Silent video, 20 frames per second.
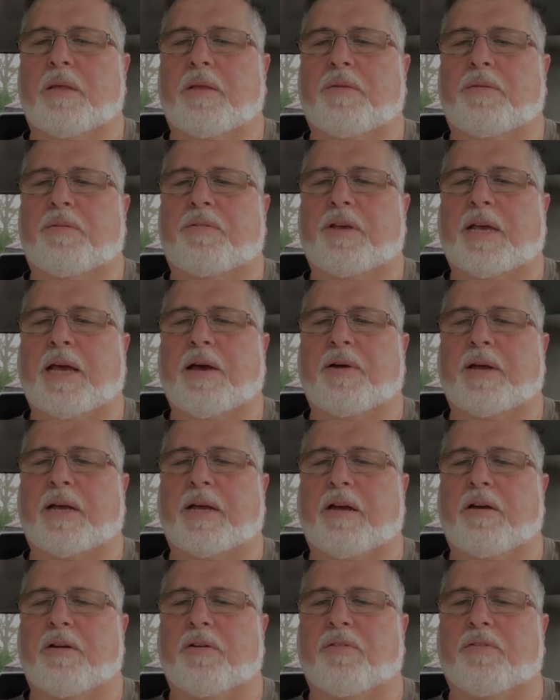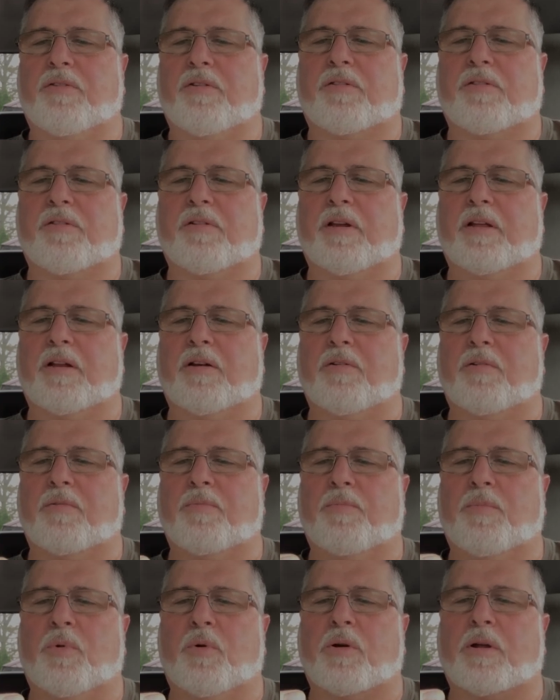see how it goes. It's a little
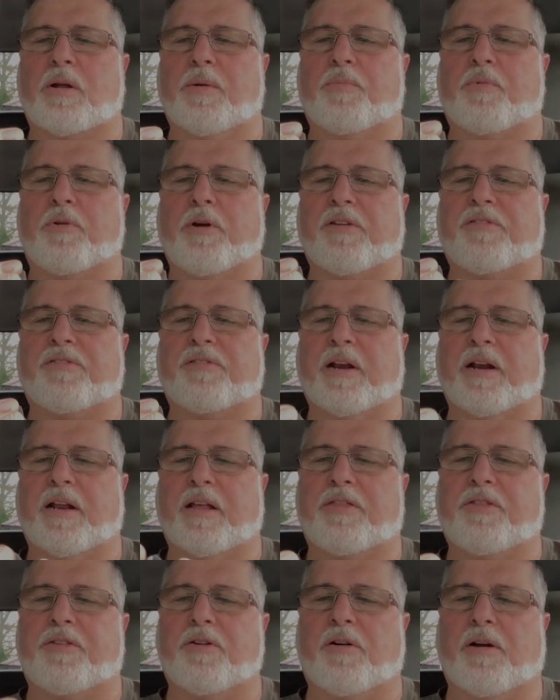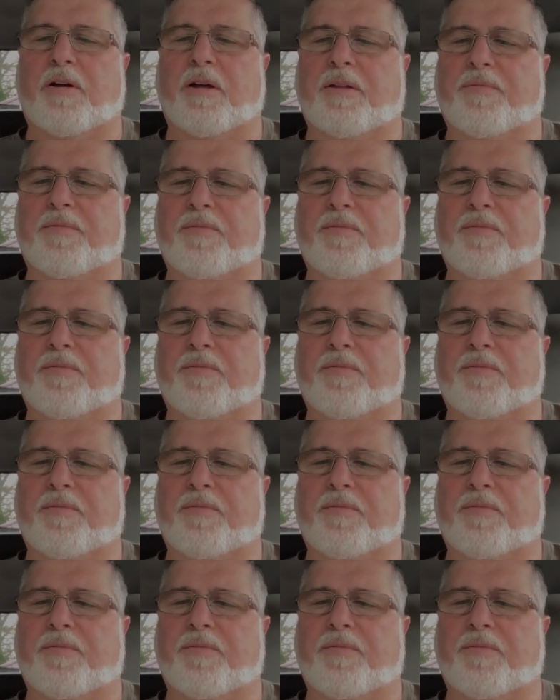more compressed than I thought.